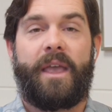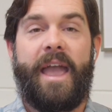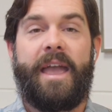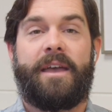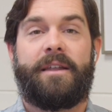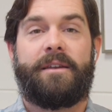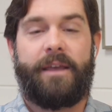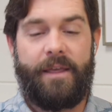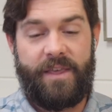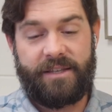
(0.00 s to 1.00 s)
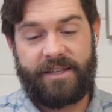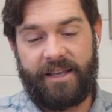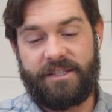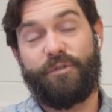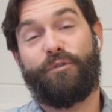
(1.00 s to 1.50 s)
And in this
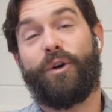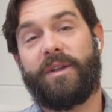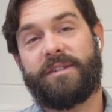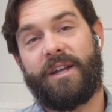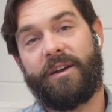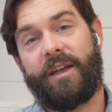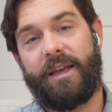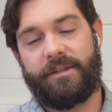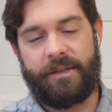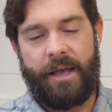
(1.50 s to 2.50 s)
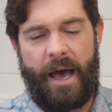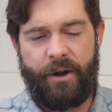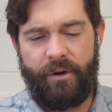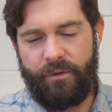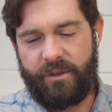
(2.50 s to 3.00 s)
case, it's a floating staircase. I
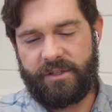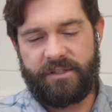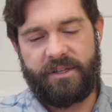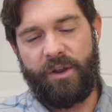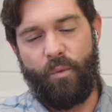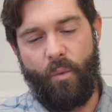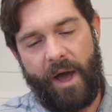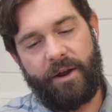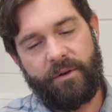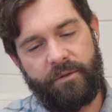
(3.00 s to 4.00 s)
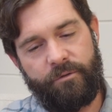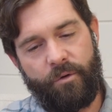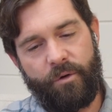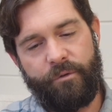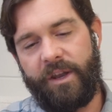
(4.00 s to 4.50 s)
don't know if this is any wider than
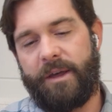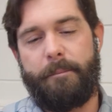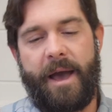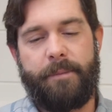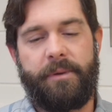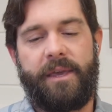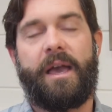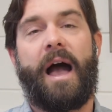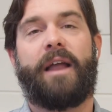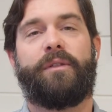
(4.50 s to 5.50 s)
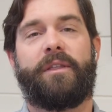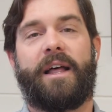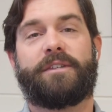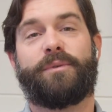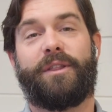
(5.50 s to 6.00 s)
4 feet. It might be. I know that
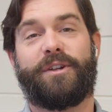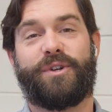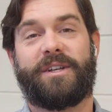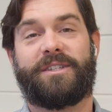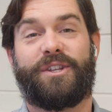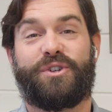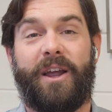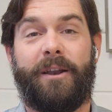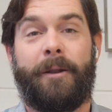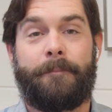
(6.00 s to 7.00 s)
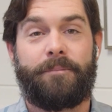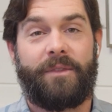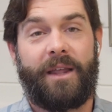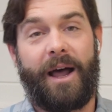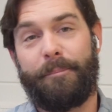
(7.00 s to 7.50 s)
that's one of the tricks to the trade
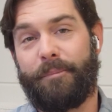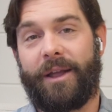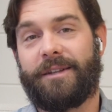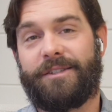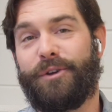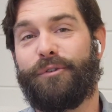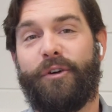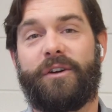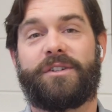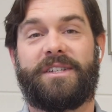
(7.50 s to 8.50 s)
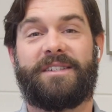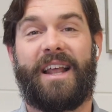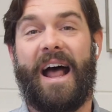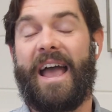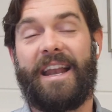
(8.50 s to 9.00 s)
that I'm bringing to you first, is
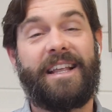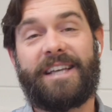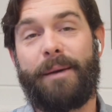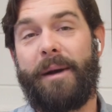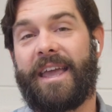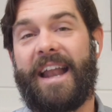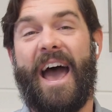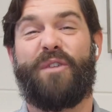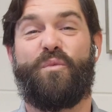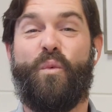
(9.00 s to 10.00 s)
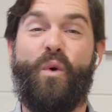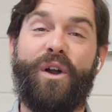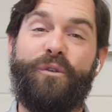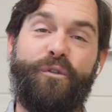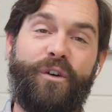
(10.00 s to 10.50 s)
that anytime I can add
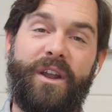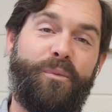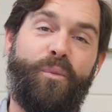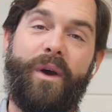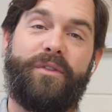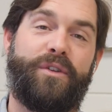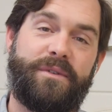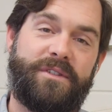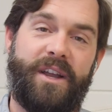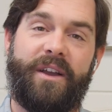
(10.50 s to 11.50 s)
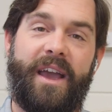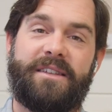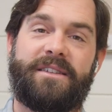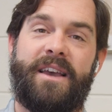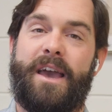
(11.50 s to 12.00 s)
1 foot in width to a
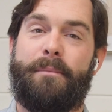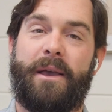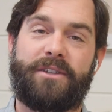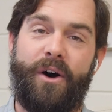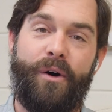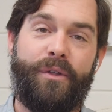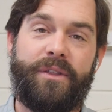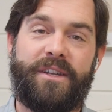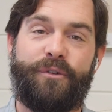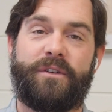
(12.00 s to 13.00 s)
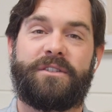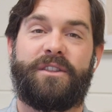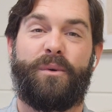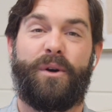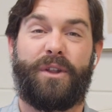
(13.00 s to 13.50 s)
staircase, it makes all the difference in
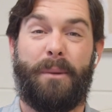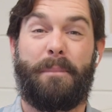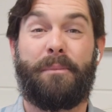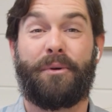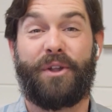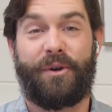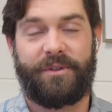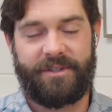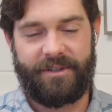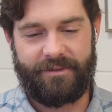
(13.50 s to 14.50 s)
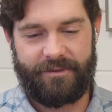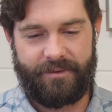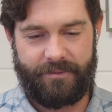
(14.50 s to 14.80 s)
the world, and people notice it.